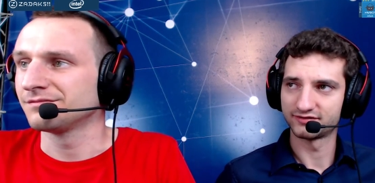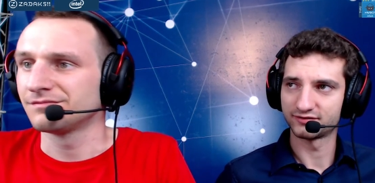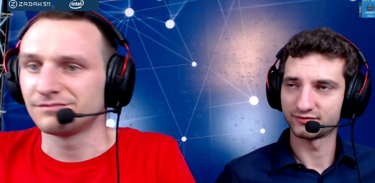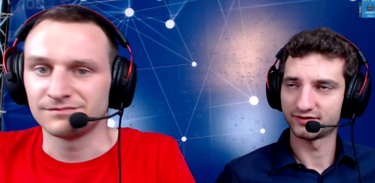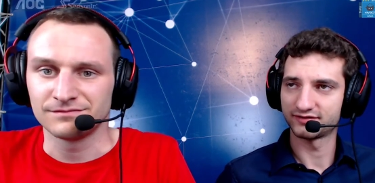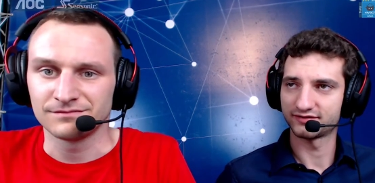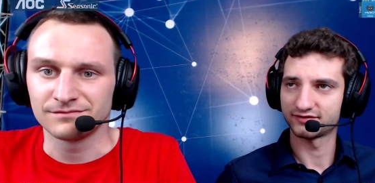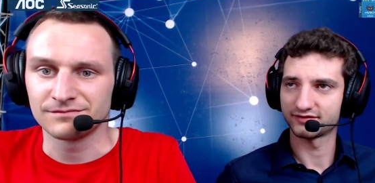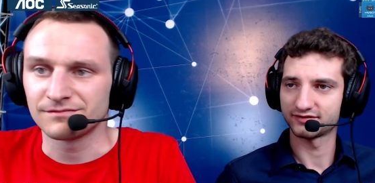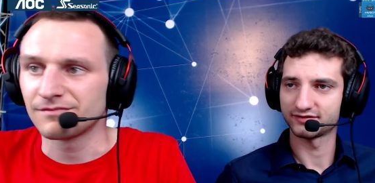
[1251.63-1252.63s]
Speaker 1: it's
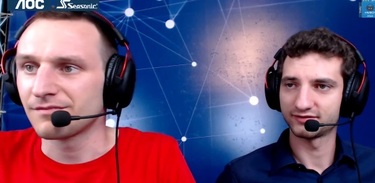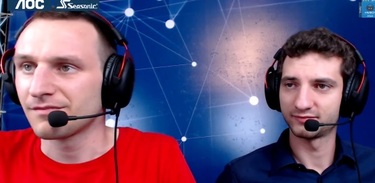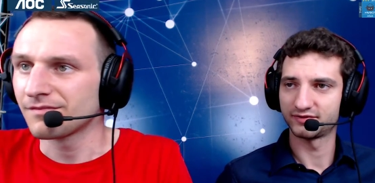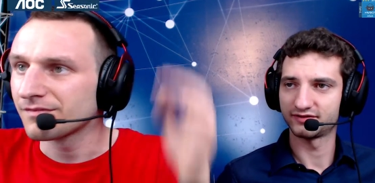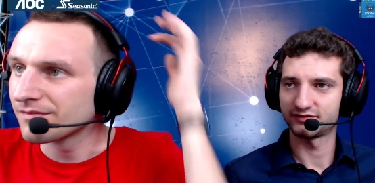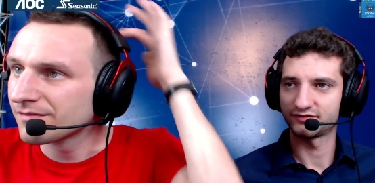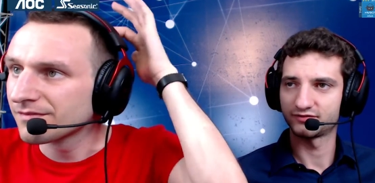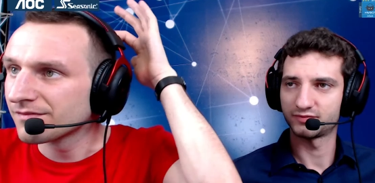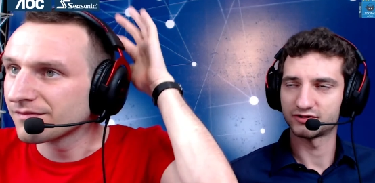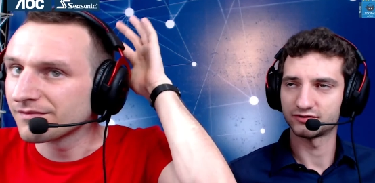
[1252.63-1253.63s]
always a bit
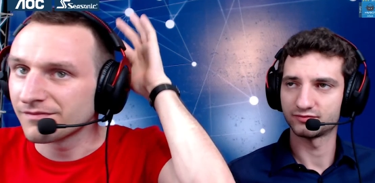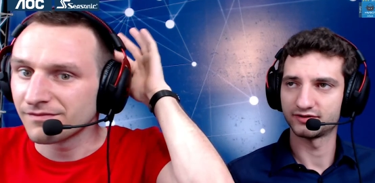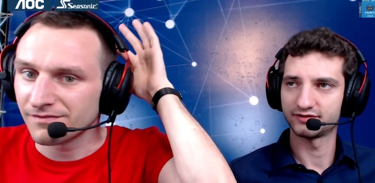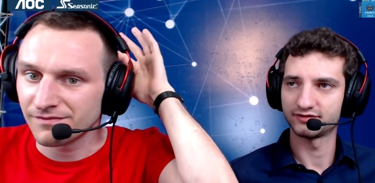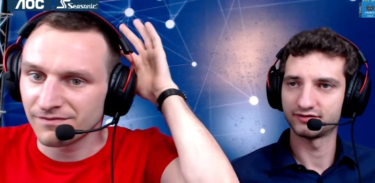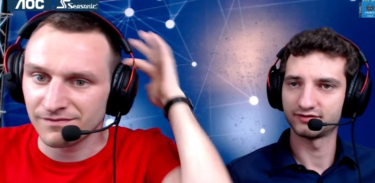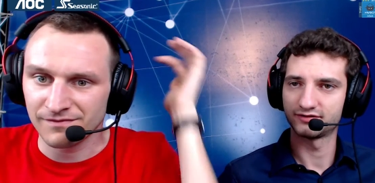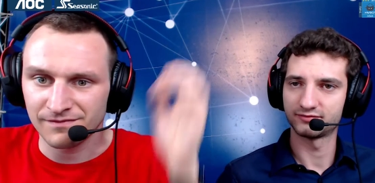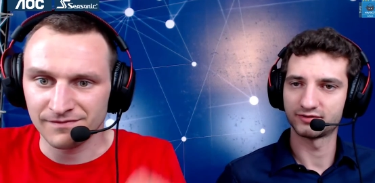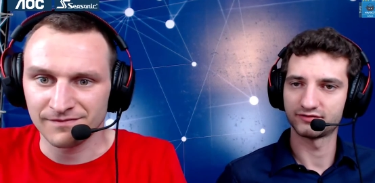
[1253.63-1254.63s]
special one.
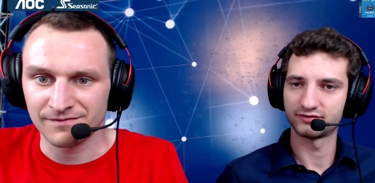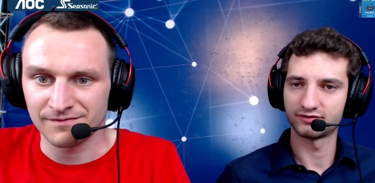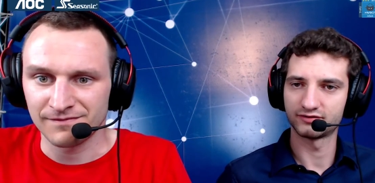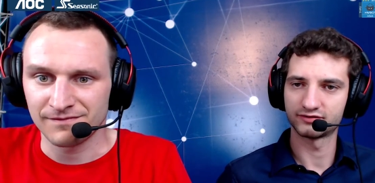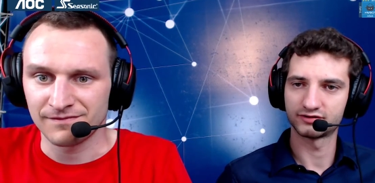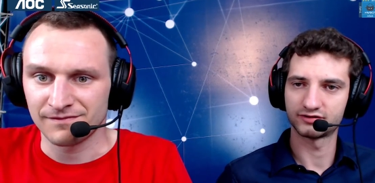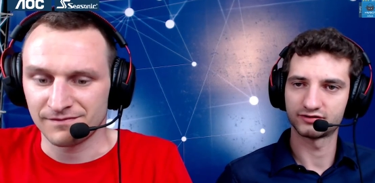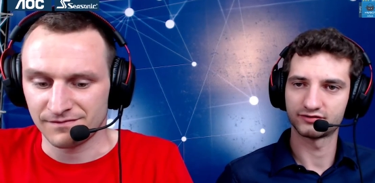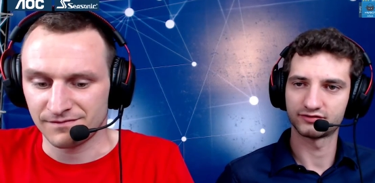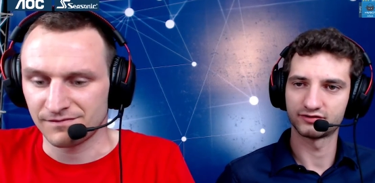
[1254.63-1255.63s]
Uh, one of the
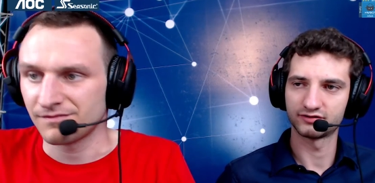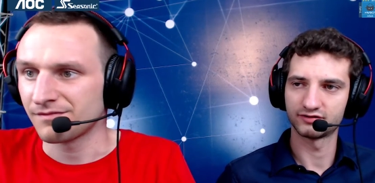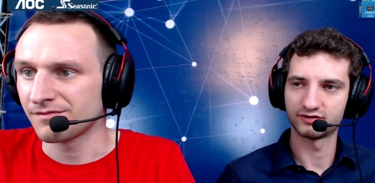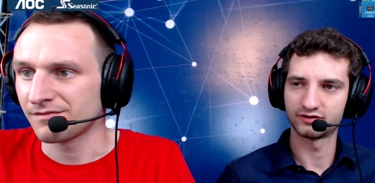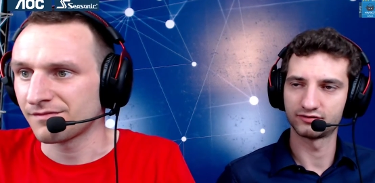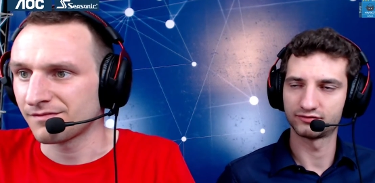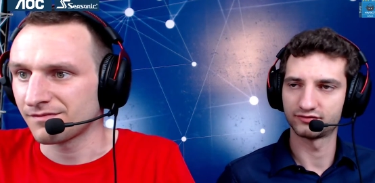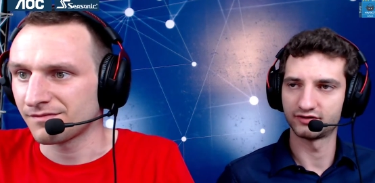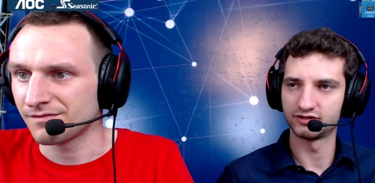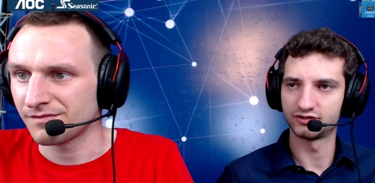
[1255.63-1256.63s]
overclockers uh,
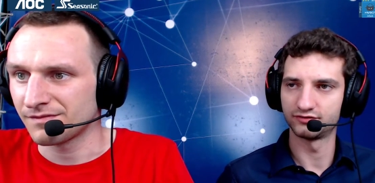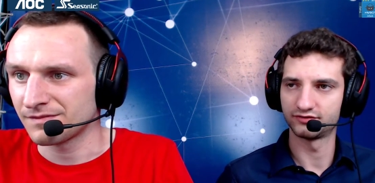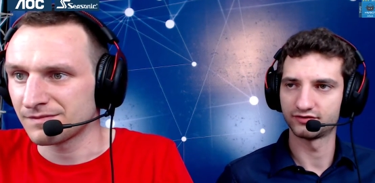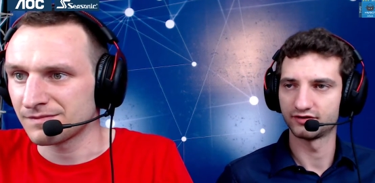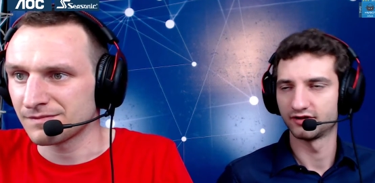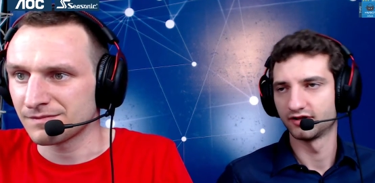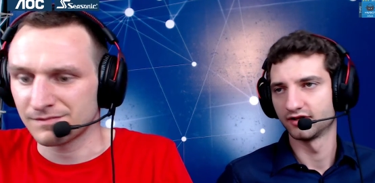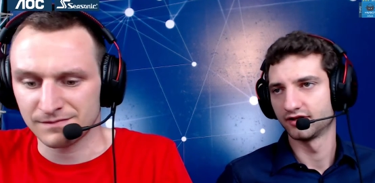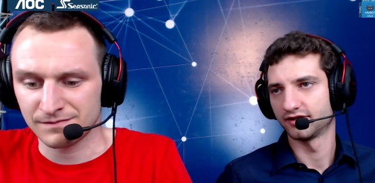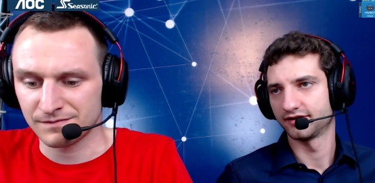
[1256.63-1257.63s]
encounters issues,
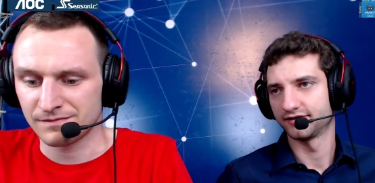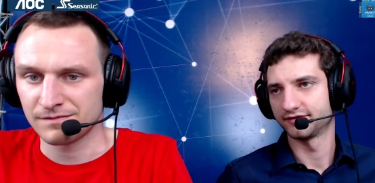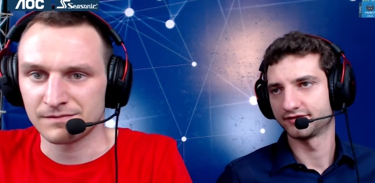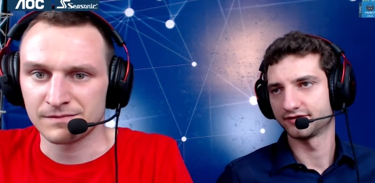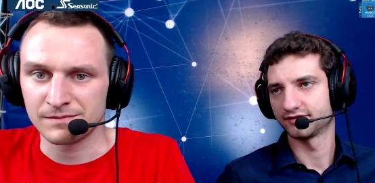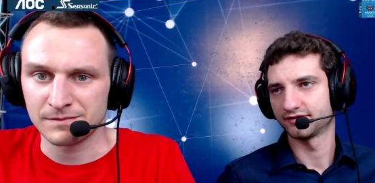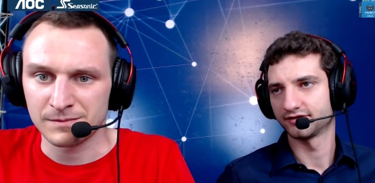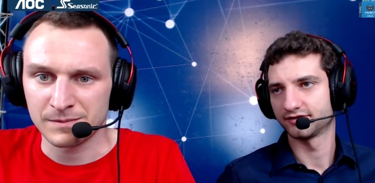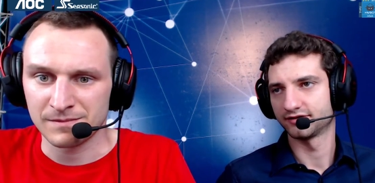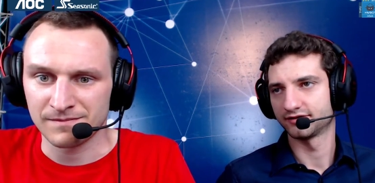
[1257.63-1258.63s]
and
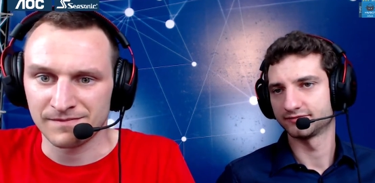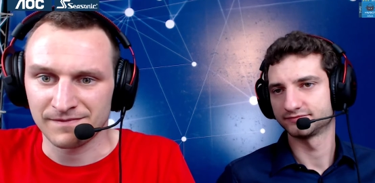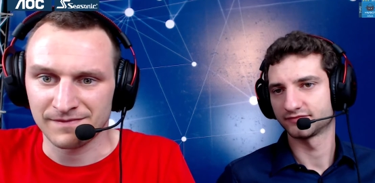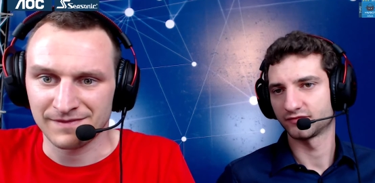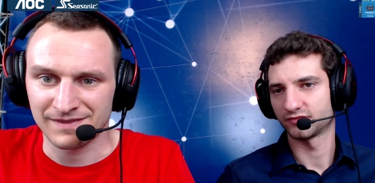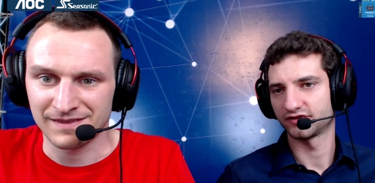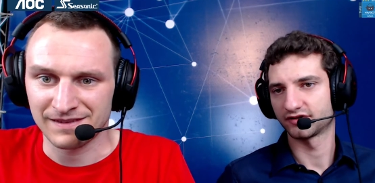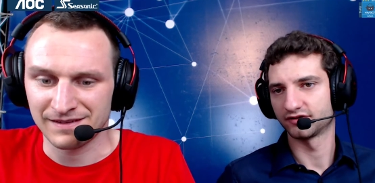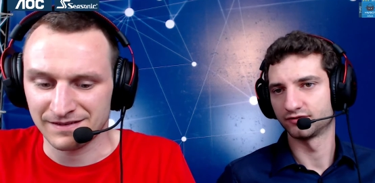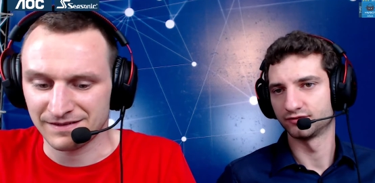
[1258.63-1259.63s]
um, what they
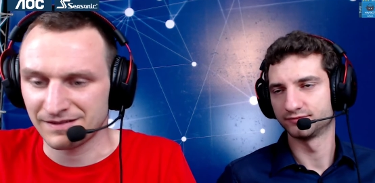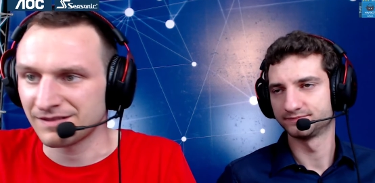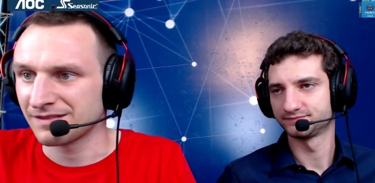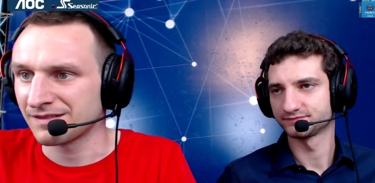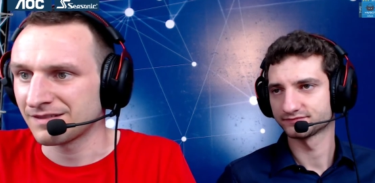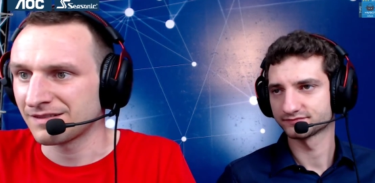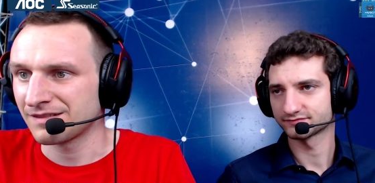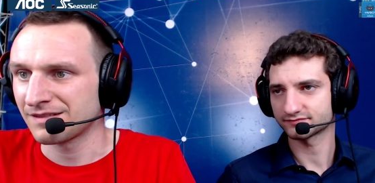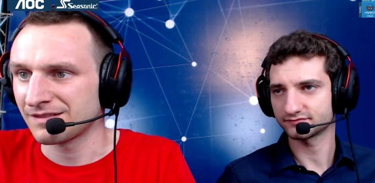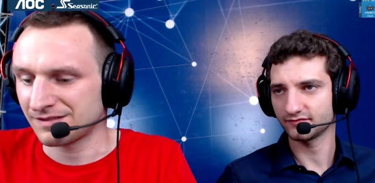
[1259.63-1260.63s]
can do,
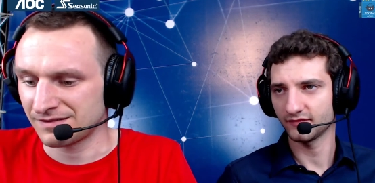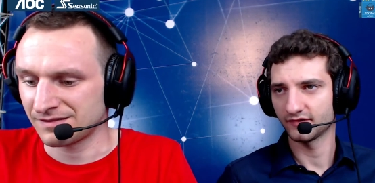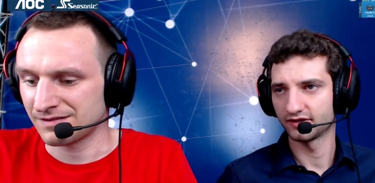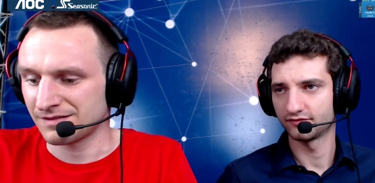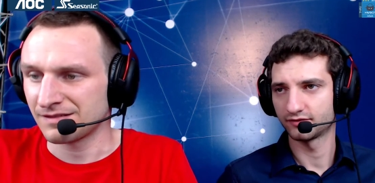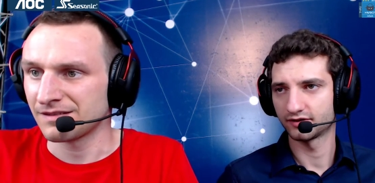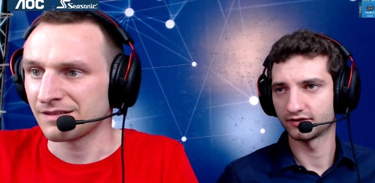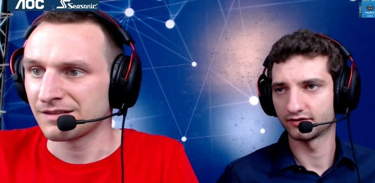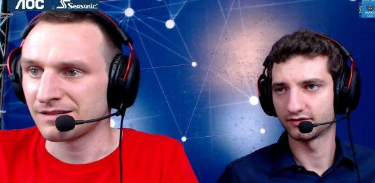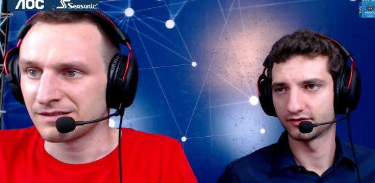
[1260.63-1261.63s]
and if you
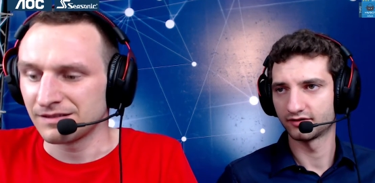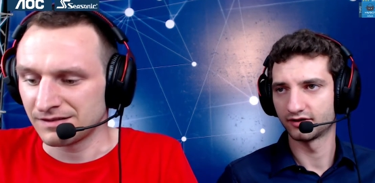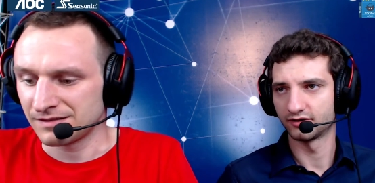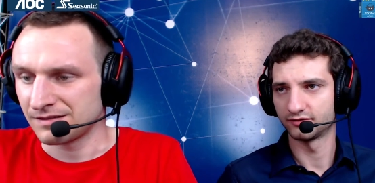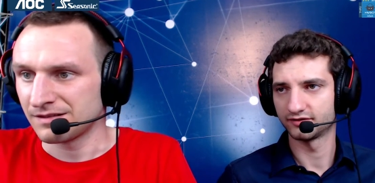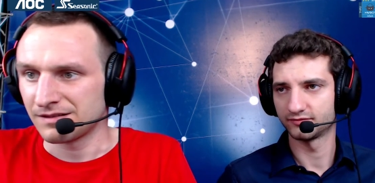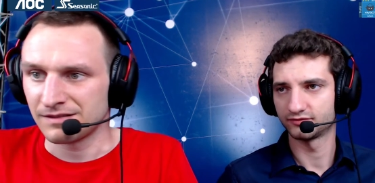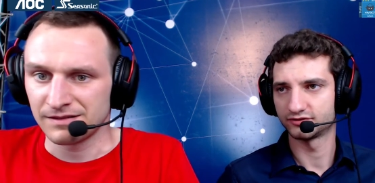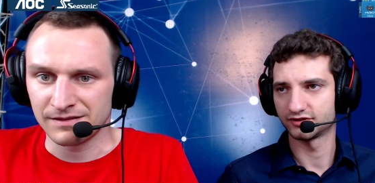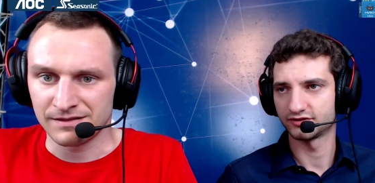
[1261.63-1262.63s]
can uh, allow them
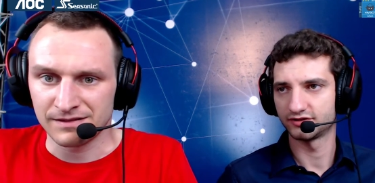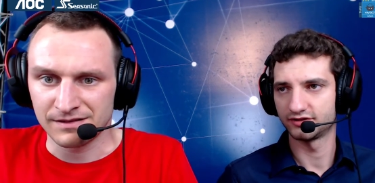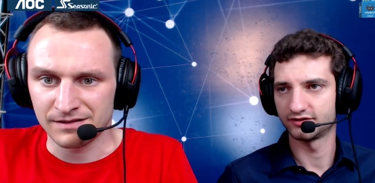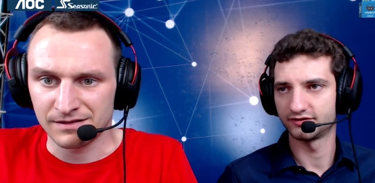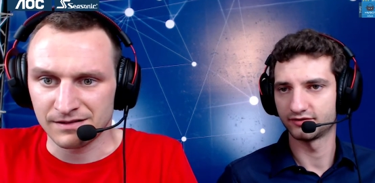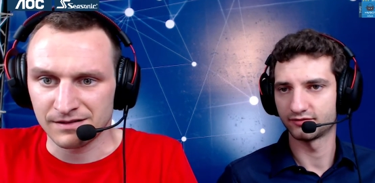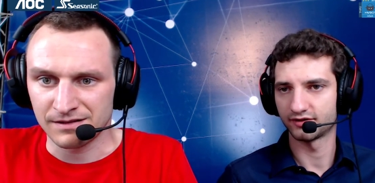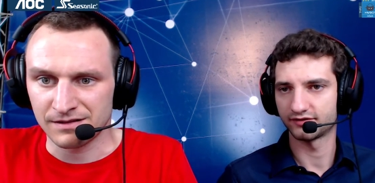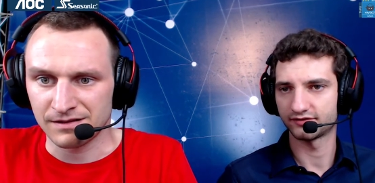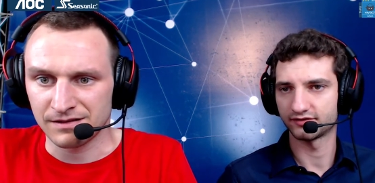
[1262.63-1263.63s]
to change the, the
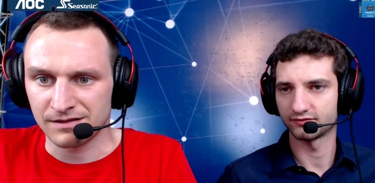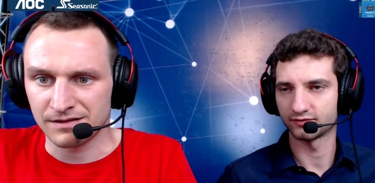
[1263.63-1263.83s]
OS